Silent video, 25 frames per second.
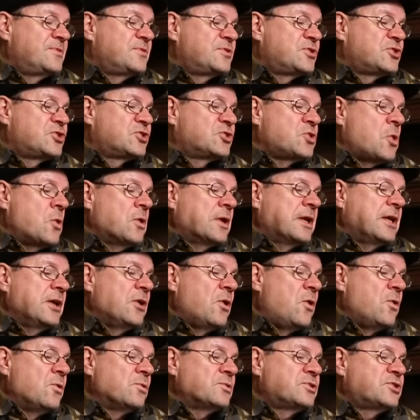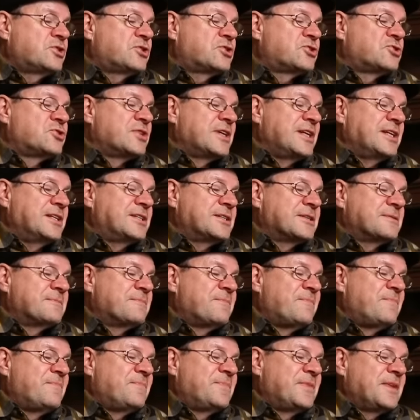Hall Street
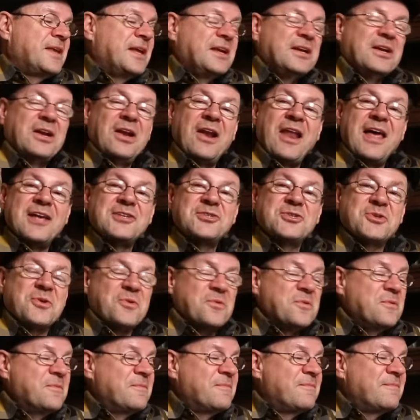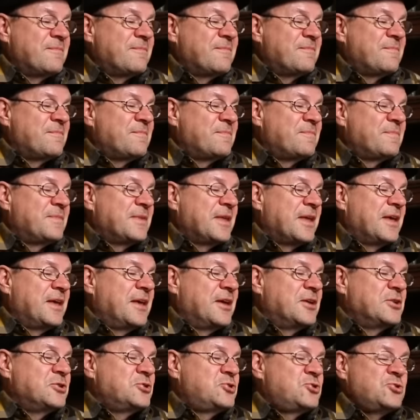in Glasgow.
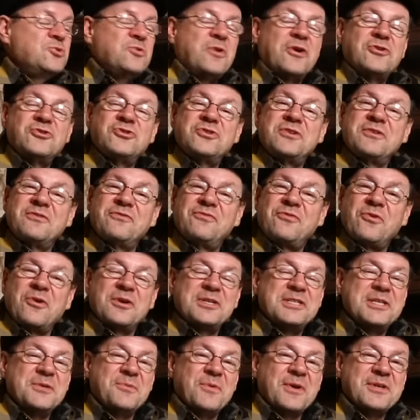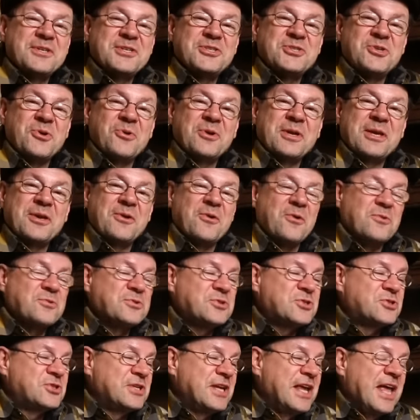241
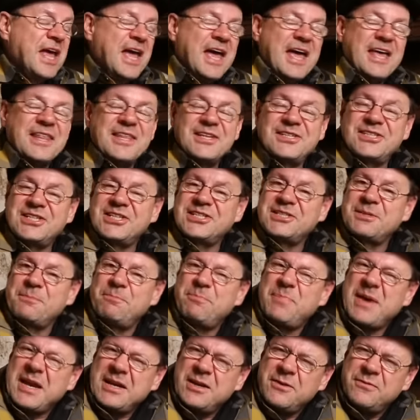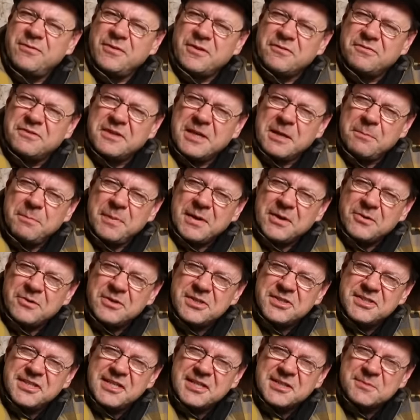Hall Street. This is the benefit of keeping
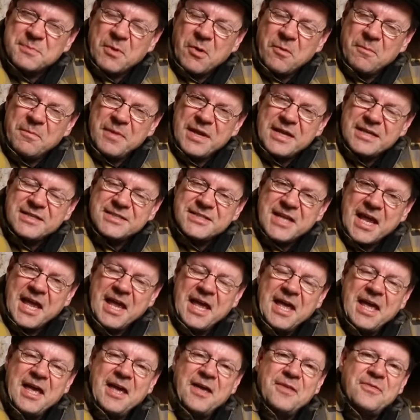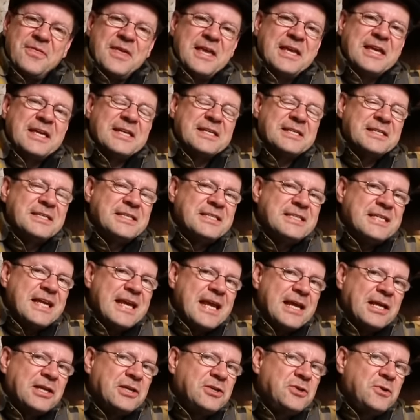receipts, malt mates. They can
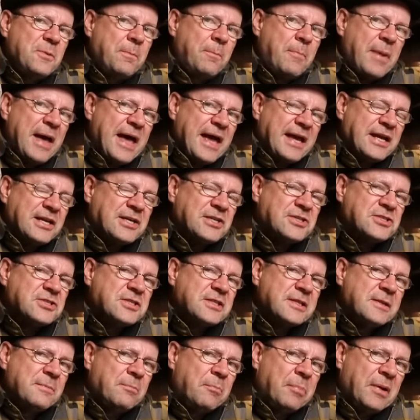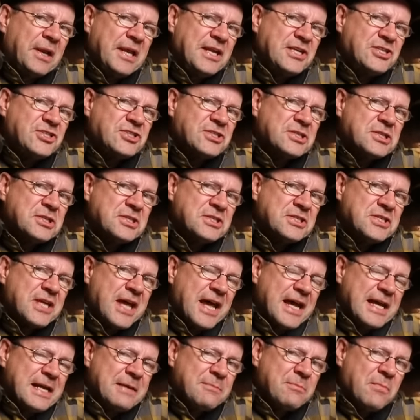take you back to the place and
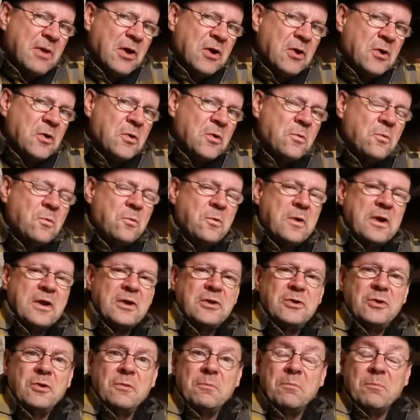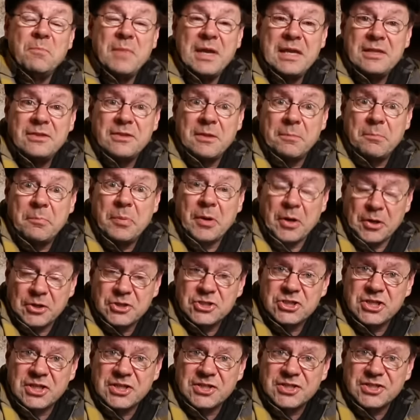time where you made the
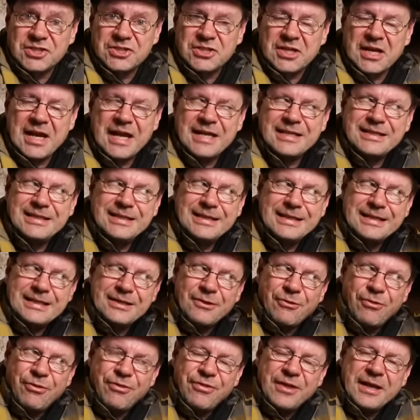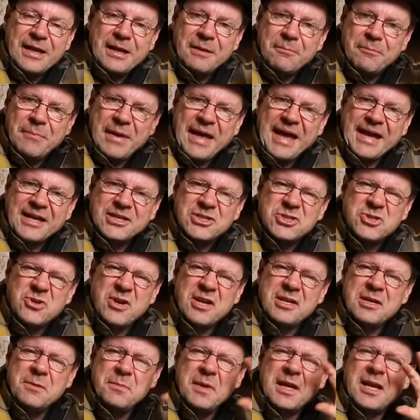purchase and you can think back
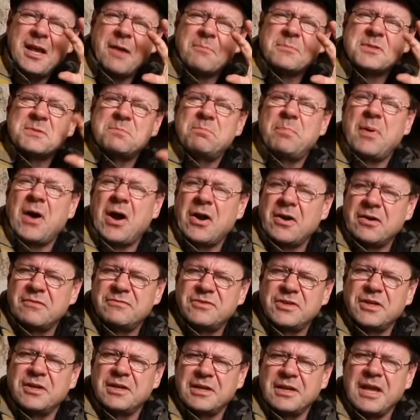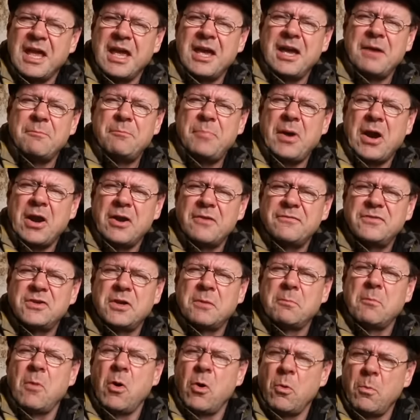to it and it becomes part of your part of
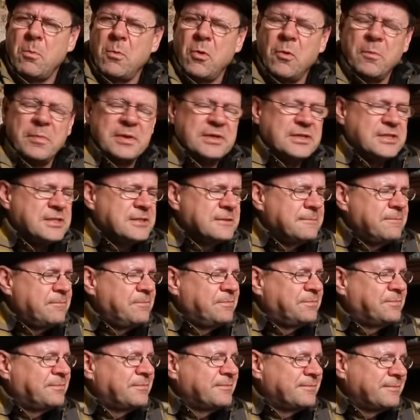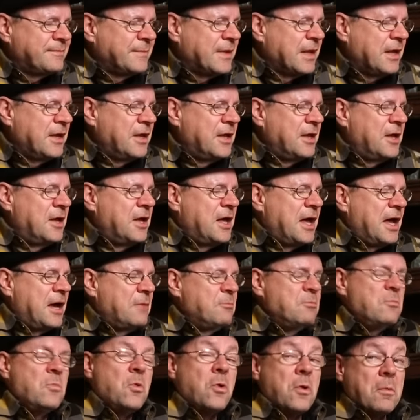your malt moment.
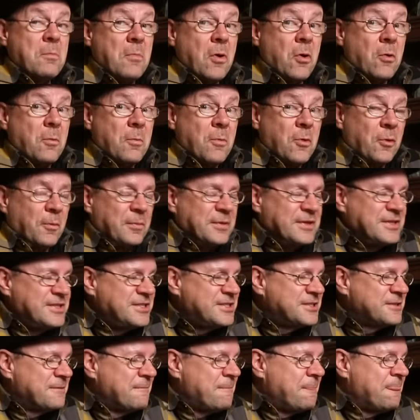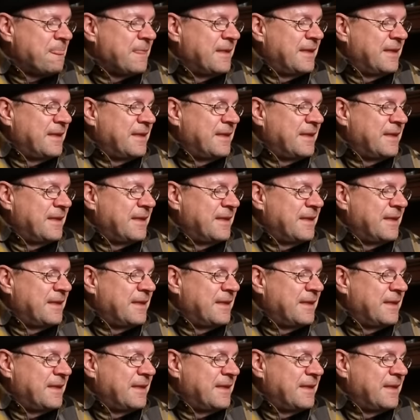More malt moments.